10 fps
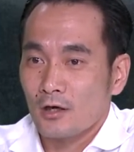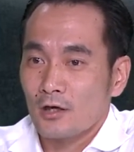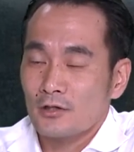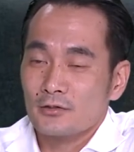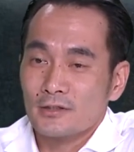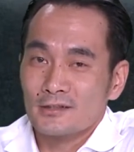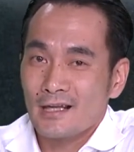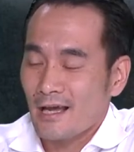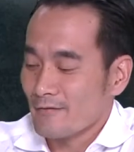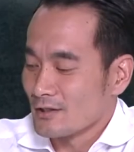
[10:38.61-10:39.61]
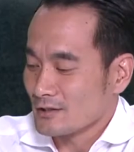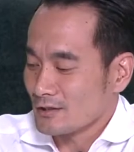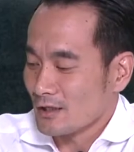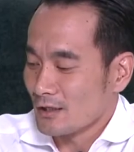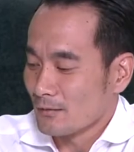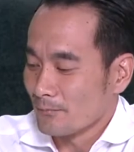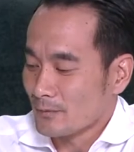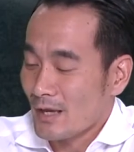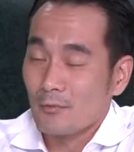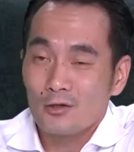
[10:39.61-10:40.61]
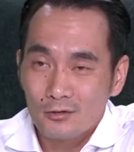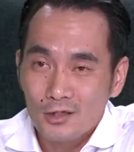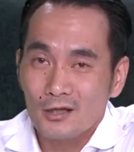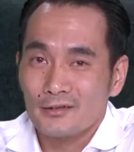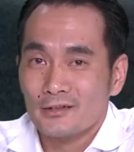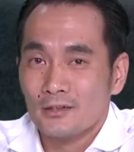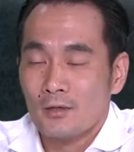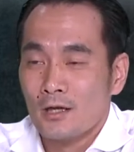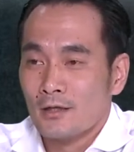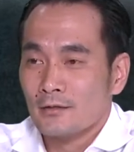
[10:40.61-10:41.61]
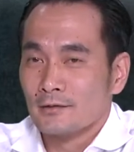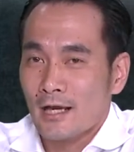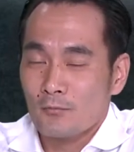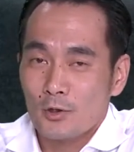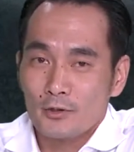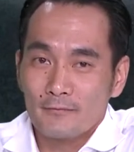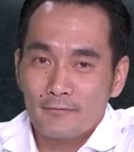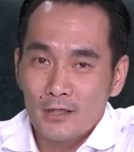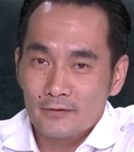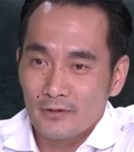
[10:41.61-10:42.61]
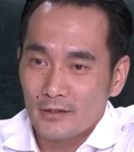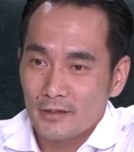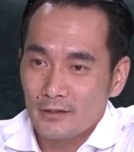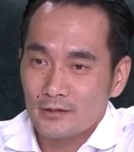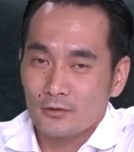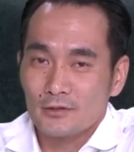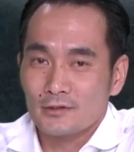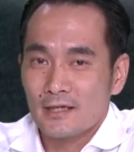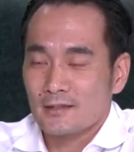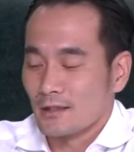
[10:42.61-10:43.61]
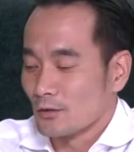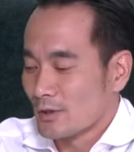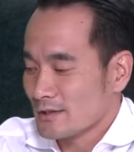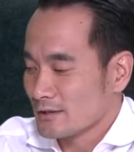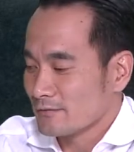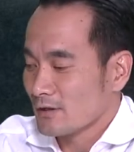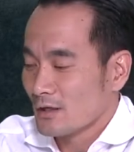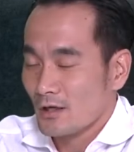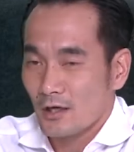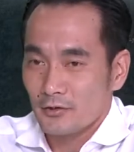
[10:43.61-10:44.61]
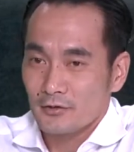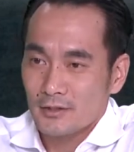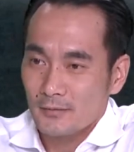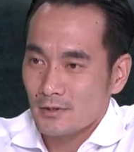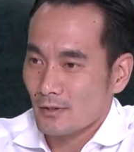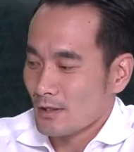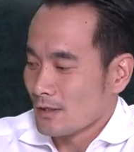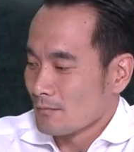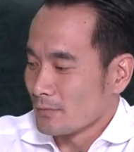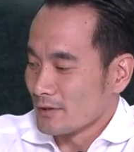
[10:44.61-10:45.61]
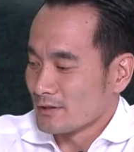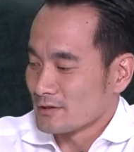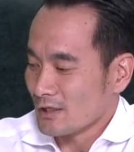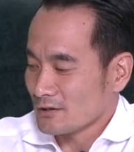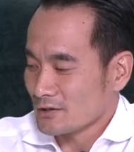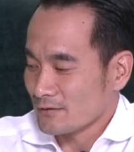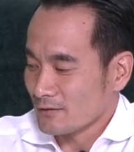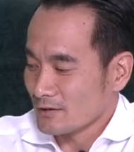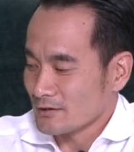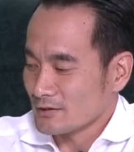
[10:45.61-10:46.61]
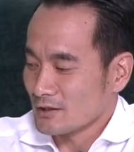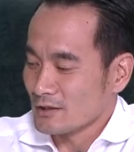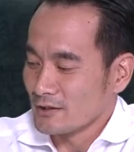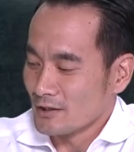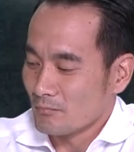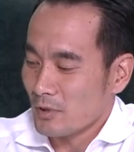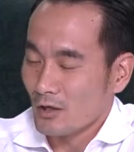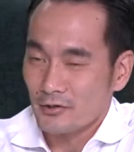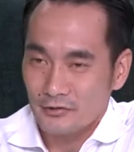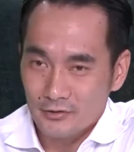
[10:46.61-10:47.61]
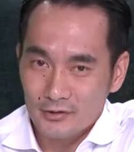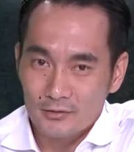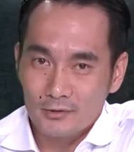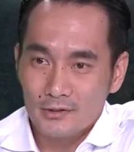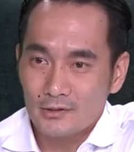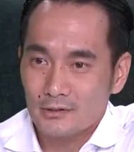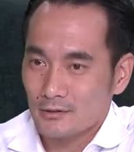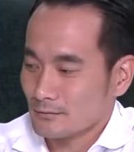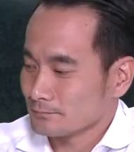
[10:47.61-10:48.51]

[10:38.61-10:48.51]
Ours doesn't have this chemical called diammonium phosphate in it, so it's less aggressive on your tips, but it's not just flux, it's a cleaning polisher is what it is.